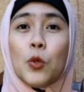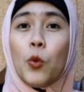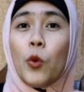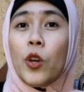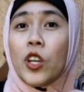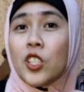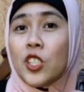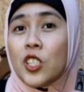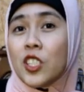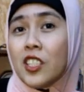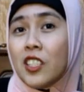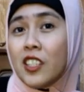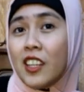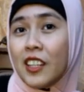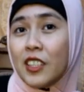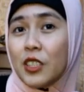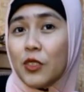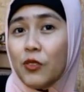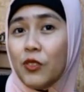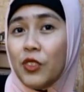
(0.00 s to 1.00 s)
watch the
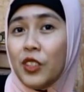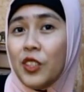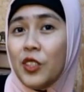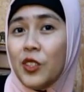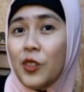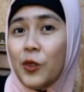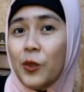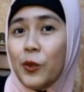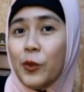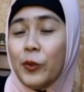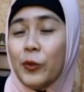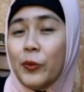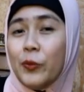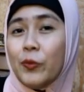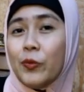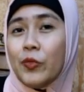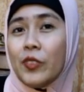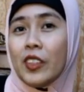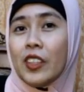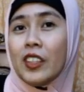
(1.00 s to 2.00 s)
next video
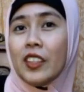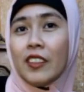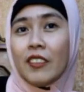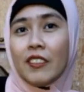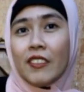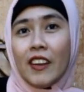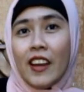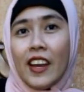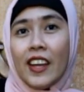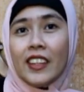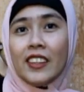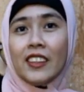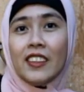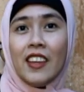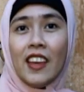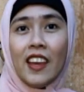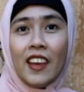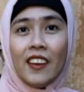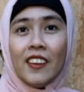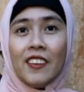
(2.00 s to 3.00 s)
right
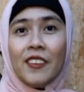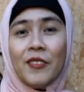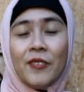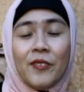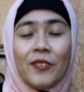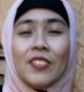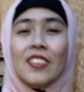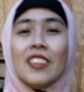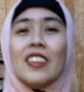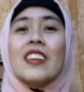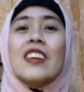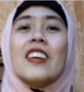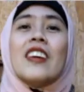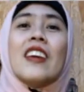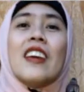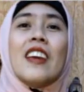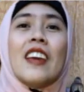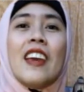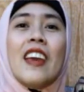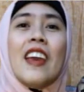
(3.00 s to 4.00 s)
there,
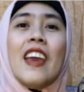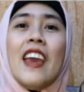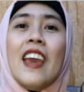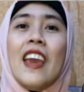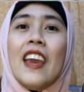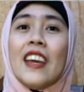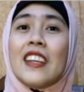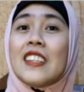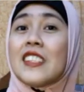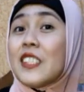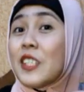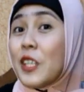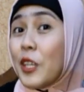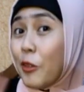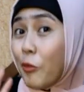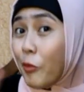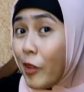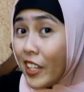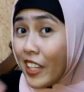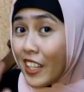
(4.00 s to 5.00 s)
and see you
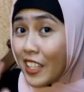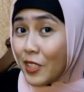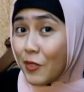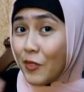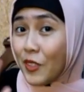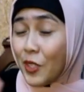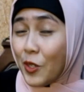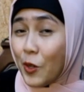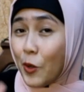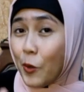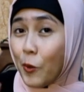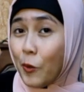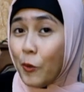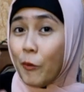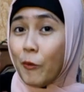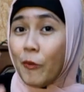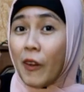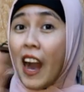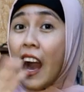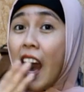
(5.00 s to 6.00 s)
in my next
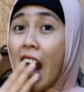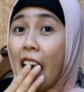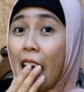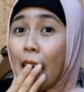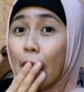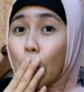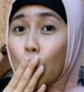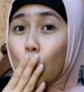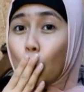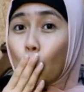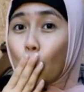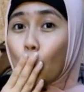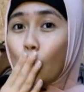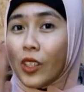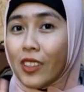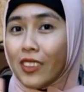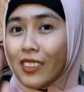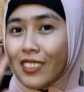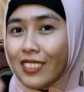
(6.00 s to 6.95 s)
video. Bye!